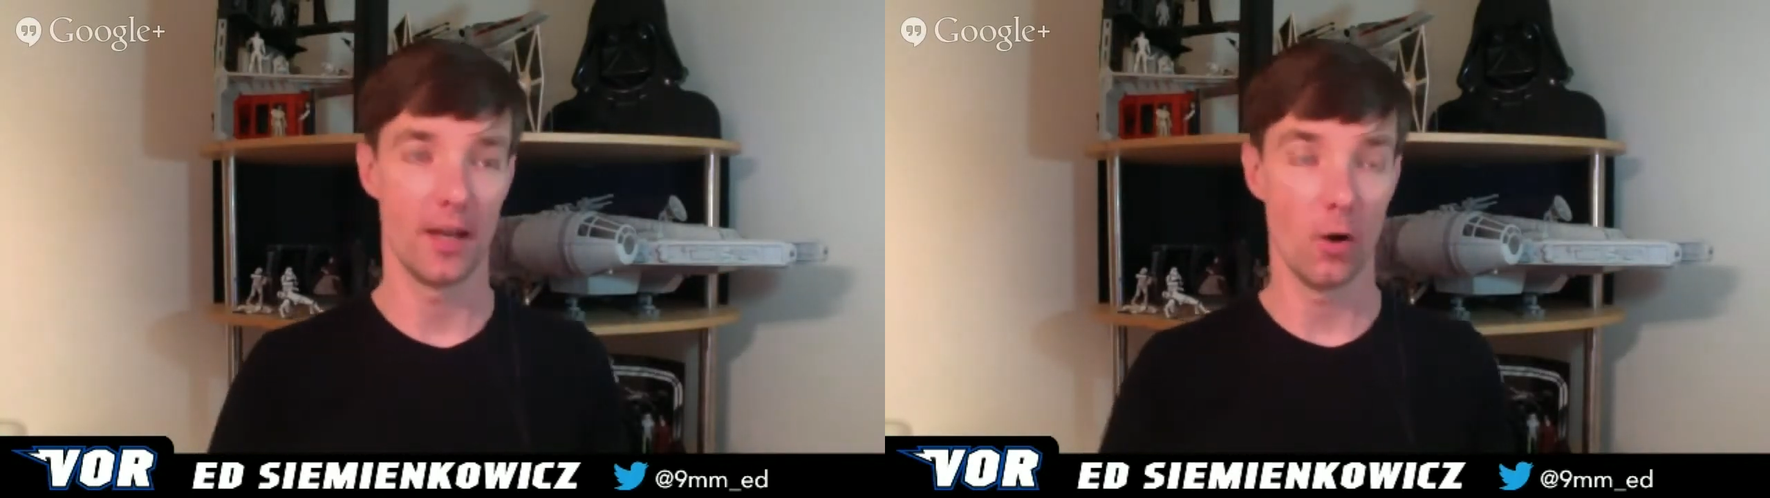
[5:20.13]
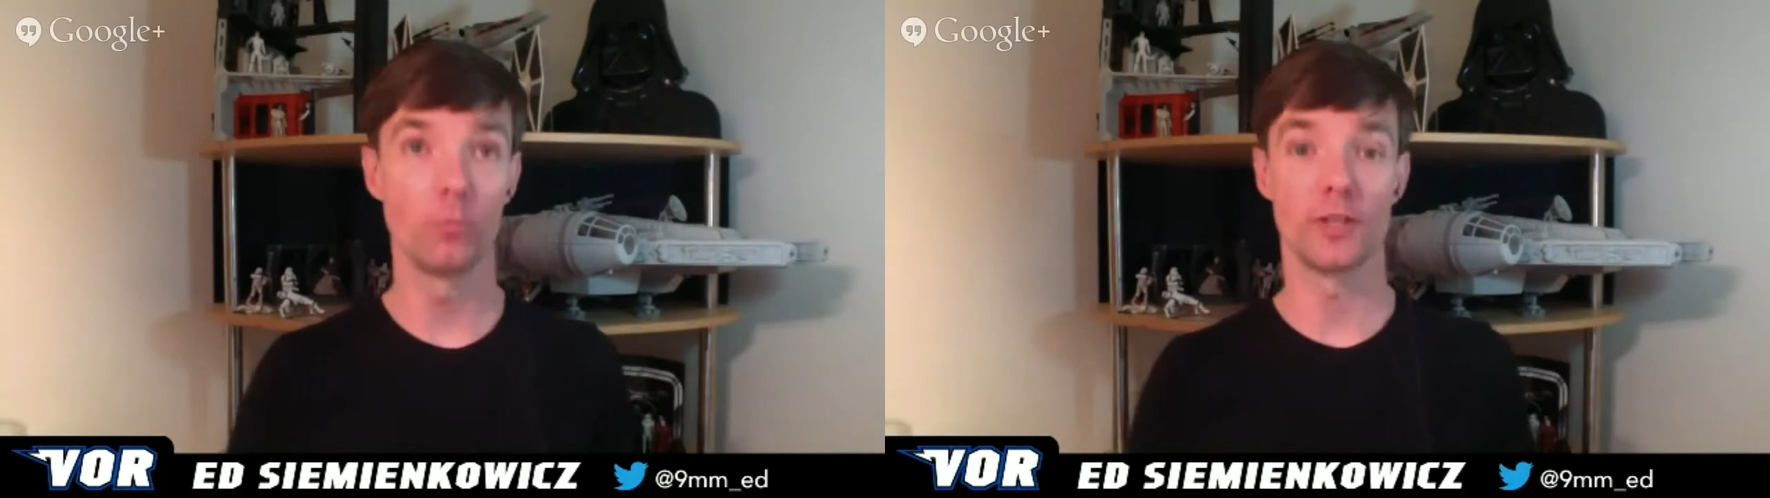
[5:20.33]

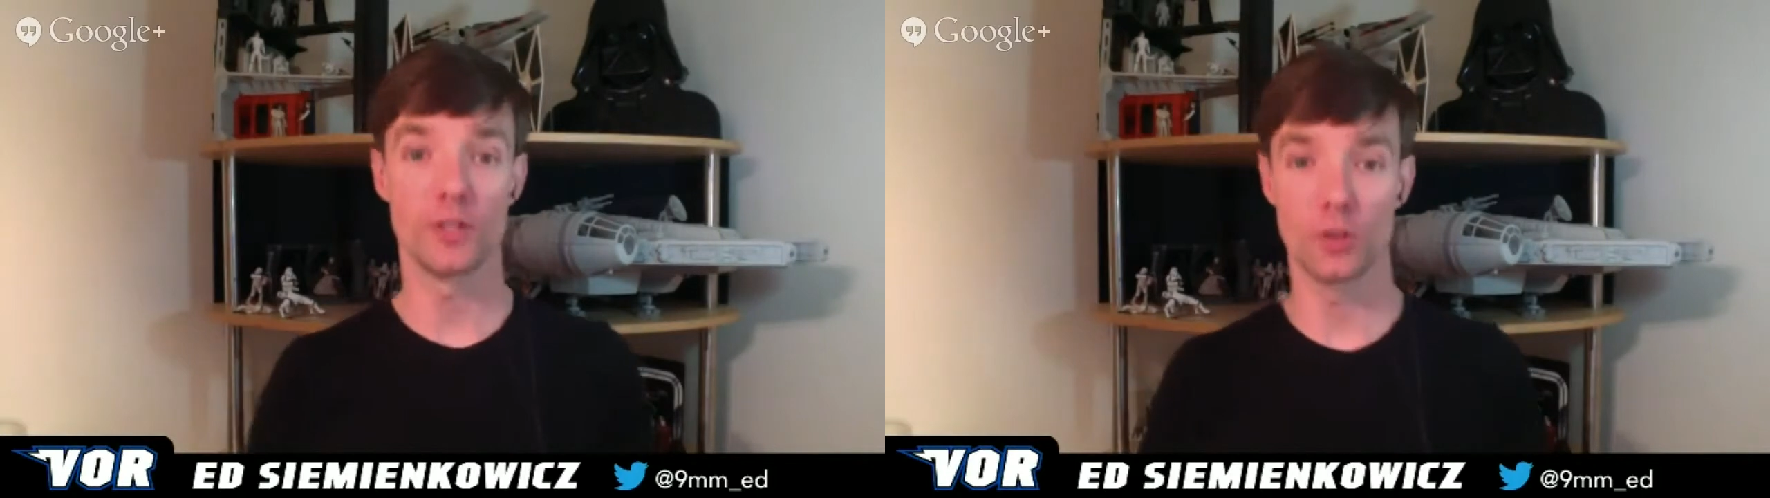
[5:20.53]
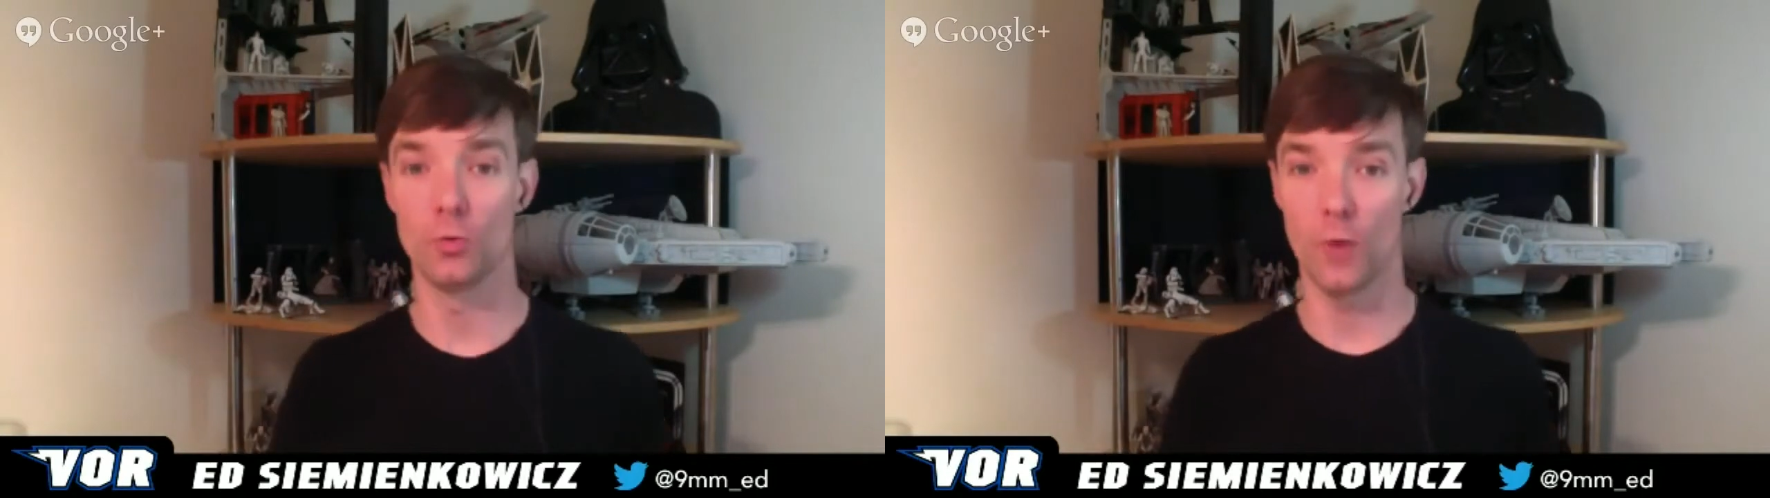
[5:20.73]
and
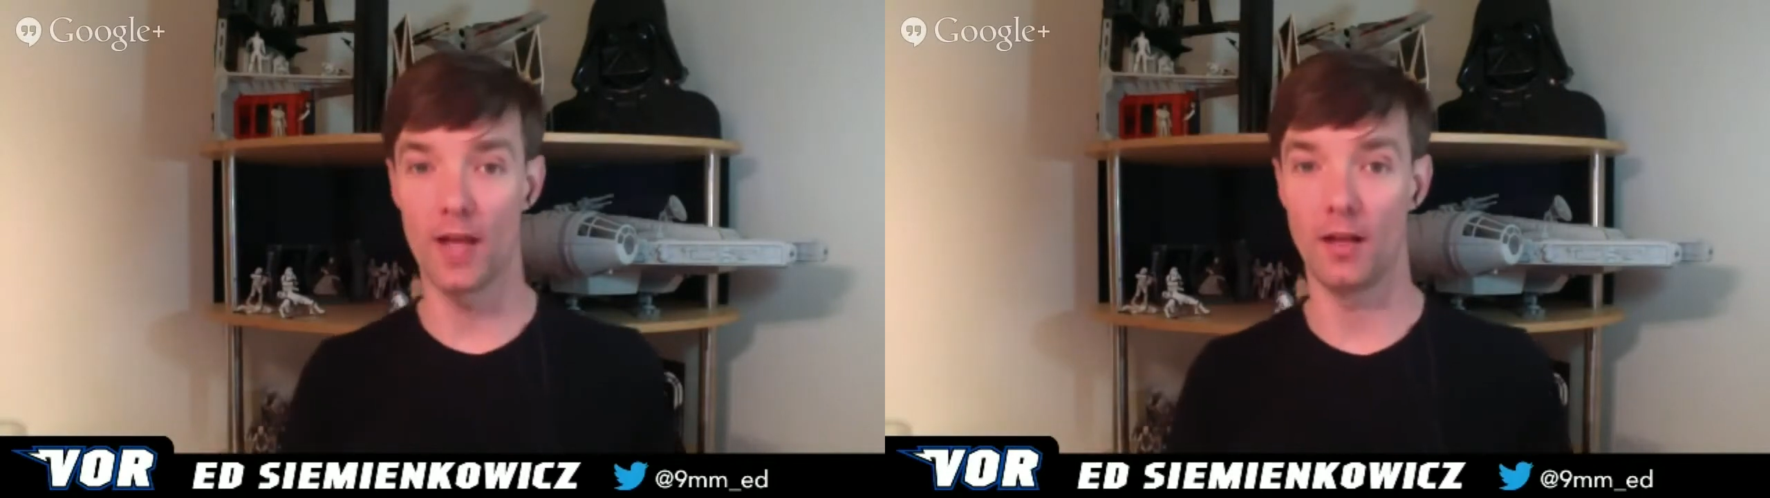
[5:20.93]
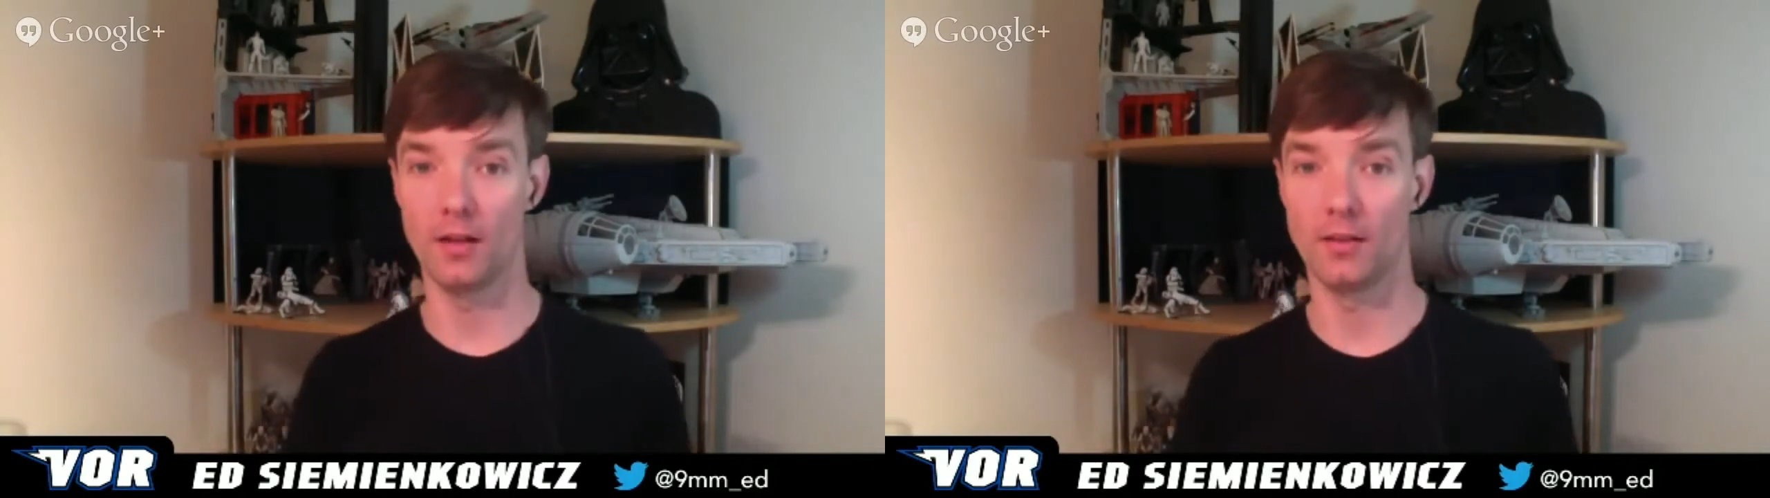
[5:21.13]
hopefully do
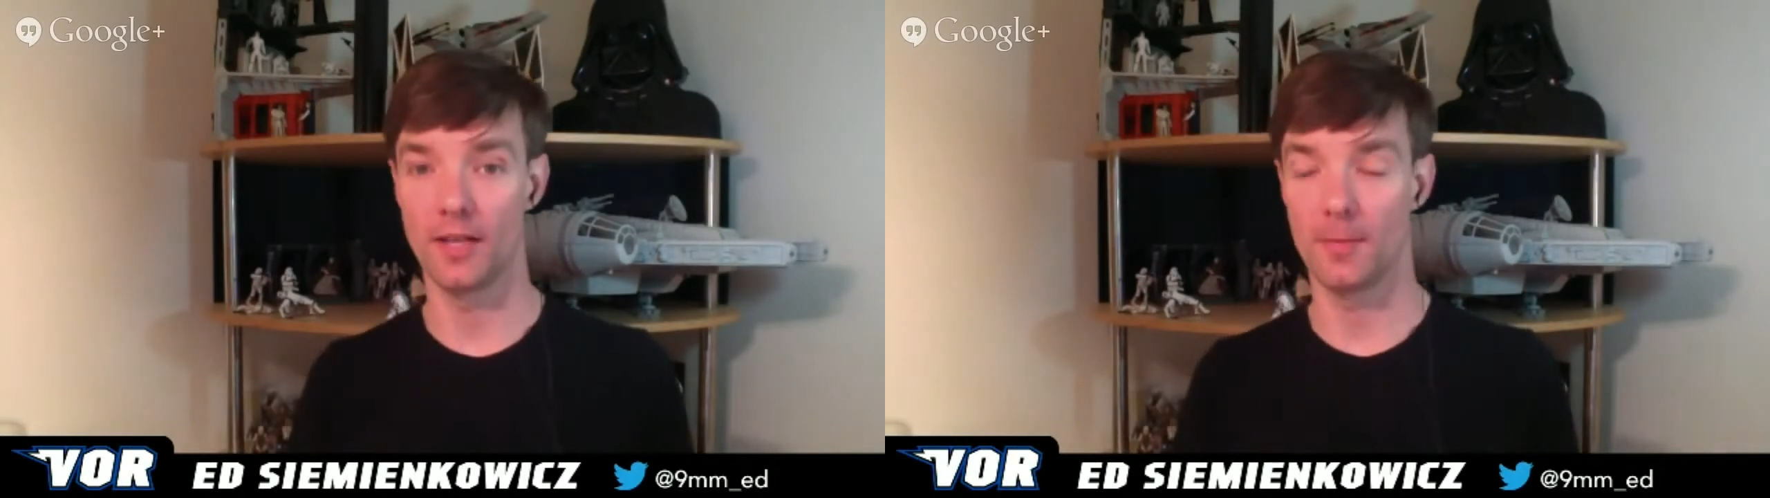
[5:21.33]
well,